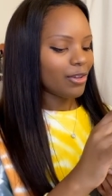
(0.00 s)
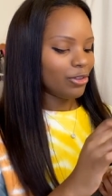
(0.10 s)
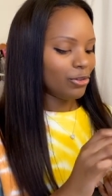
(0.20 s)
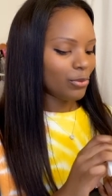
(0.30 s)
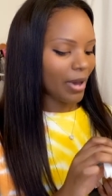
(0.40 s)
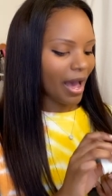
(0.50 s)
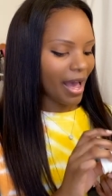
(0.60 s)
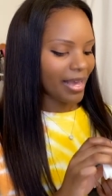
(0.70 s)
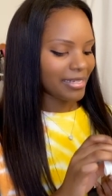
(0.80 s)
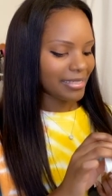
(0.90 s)
You
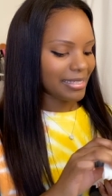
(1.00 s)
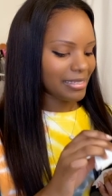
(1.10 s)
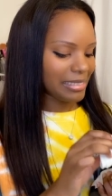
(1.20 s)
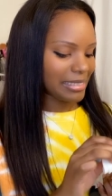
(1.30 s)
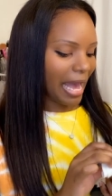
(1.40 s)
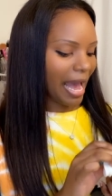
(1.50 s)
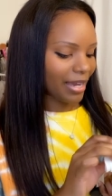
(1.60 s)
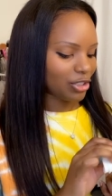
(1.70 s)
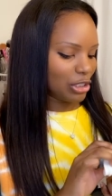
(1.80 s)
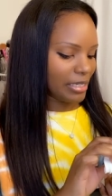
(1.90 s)
guys, this is
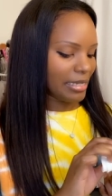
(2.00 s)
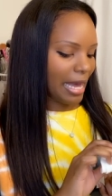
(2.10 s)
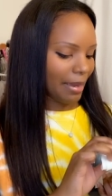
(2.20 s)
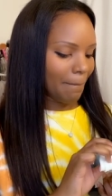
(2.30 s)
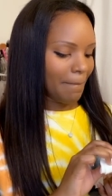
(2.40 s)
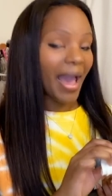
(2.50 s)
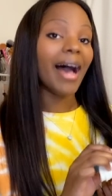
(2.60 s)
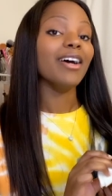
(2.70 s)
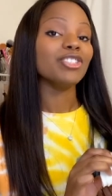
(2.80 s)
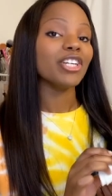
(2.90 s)
actually like
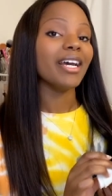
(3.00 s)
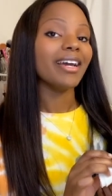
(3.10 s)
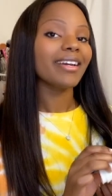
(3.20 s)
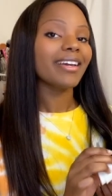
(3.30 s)
magic.